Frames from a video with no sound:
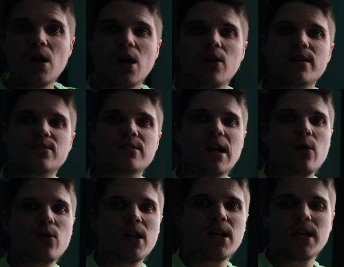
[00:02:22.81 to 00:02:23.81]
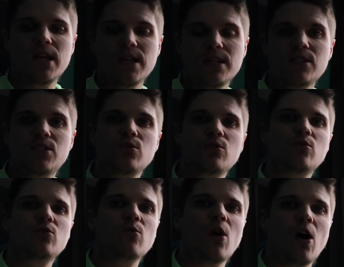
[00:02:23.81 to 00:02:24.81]
Alright, so now we're going to get
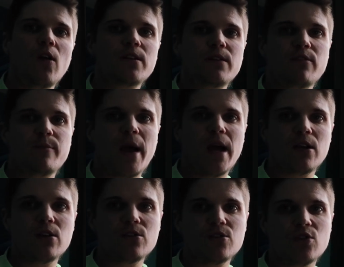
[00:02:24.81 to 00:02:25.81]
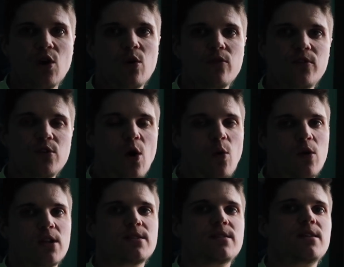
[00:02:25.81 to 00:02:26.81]
into all the different packers. So if you don't
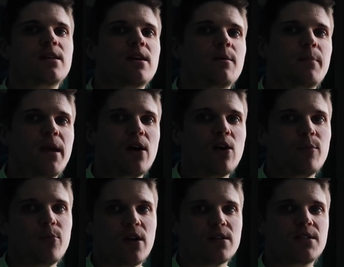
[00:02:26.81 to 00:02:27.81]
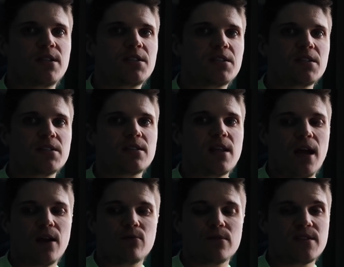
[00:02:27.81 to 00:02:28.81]
want to see a male prosthesis
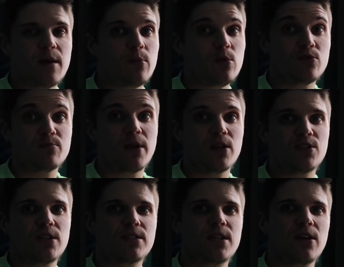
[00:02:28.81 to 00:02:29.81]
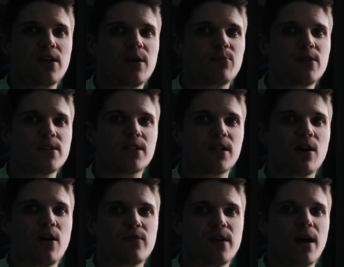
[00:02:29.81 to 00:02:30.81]
that resembles male genitalia, please click
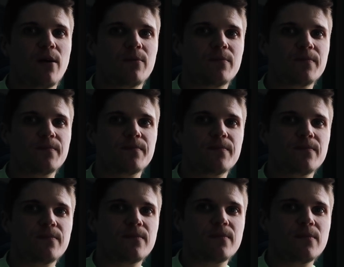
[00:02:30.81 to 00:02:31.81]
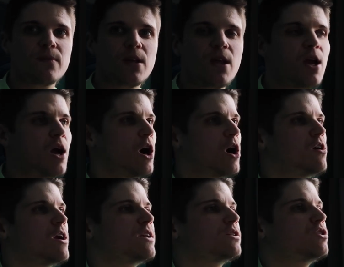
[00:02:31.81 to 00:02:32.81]
off now.
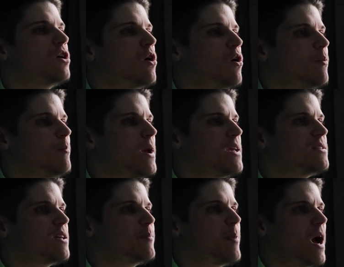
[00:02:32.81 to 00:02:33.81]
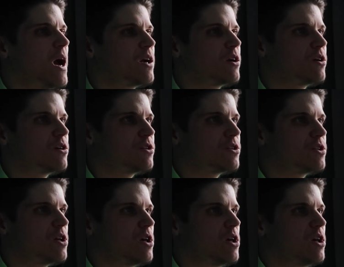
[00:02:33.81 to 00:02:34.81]
Alright, so basic
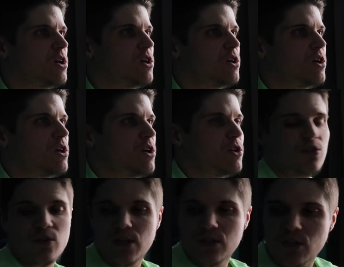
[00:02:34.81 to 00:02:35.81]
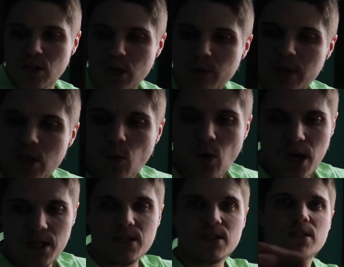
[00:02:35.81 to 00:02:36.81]
packers. So these are going to be the
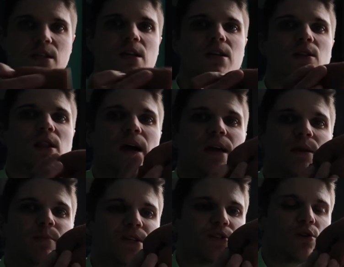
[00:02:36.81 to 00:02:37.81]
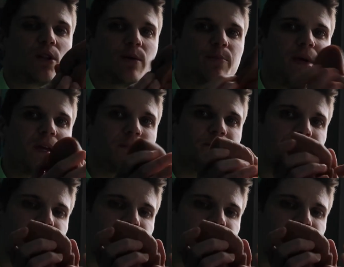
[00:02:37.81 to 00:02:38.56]
ones like Mr. Limpy.